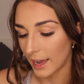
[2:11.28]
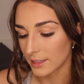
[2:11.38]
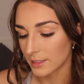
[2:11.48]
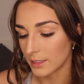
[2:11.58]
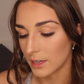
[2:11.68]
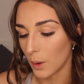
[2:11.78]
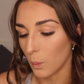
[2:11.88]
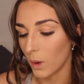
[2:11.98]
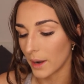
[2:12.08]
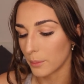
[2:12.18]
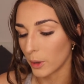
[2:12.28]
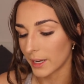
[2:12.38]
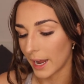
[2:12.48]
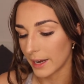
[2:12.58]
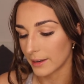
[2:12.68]
acid
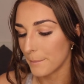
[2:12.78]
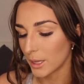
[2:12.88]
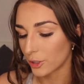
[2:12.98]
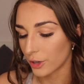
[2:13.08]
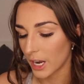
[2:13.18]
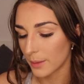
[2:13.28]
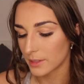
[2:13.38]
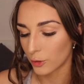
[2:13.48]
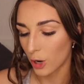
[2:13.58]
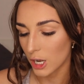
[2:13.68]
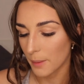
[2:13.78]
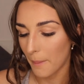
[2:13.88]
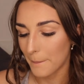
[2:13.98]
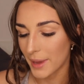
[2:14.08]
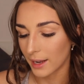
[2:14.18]
1.8 milligrams,
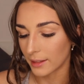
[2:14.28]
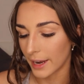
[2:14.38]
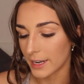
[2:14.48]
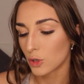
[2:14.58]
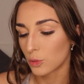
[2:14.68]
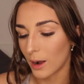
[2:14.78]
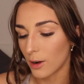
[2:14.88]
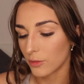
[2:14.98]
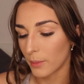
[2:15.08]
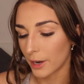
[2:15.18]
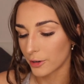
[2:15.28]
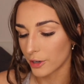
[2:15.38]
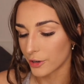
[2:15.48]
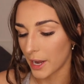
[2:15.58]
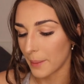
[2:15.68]
chromium picolate 12
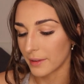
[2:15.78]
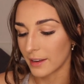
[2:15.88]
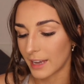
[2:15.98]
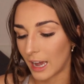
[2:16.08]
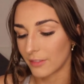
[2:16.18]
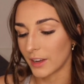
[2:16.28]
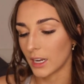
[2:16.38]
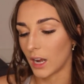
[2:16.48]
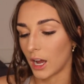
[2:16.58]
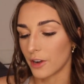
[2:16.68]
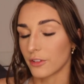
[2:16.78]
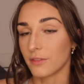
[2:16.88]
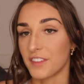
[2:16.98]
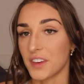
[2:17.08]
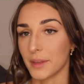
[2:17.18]
micrograms and caffeine
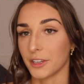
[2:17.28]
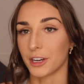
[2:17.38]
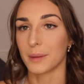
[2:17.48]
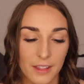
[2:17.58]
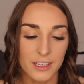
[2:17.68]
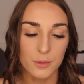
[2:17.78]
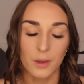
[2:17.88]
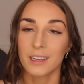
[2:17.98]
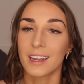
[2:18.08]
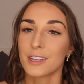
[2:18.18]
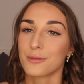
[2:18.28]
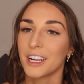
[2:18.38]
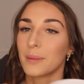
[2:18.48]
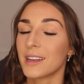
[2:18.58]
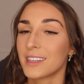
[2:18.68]
150 milligrams. This one is
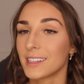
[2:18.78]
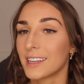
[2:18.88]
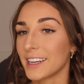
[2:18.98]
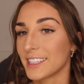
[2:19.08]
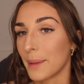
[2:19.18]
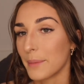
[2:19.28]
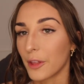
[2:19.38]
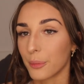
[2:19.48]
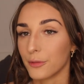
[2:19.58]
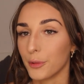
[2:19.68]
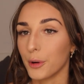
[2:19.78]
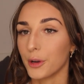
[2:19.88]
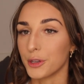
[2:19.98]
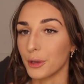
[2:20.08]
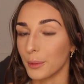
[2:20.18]
recommended to take 10 minutes
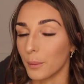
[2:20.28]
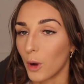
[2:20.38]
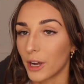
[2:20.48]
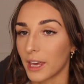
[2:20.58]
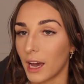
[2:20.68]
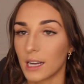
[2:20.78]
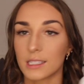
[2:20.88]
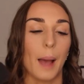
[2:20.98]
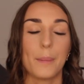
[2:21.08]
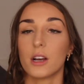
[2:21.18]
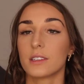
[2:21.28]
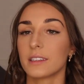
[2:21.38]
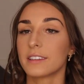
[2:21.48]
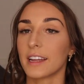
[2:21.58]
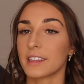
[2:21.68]
before you work out. I
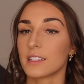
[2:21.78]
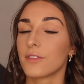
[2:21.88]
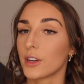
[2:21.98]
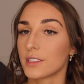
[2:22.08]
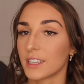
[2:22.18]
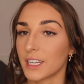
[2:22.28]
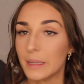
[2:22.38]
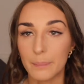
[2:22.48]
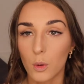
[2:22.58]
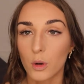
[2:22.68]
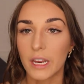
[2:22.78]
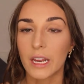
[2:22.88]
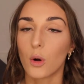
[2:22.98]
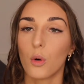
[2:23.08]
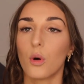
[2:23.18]
personally take this first thing in the
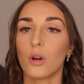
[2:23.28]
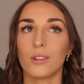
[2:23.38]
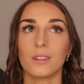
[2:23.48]
morning or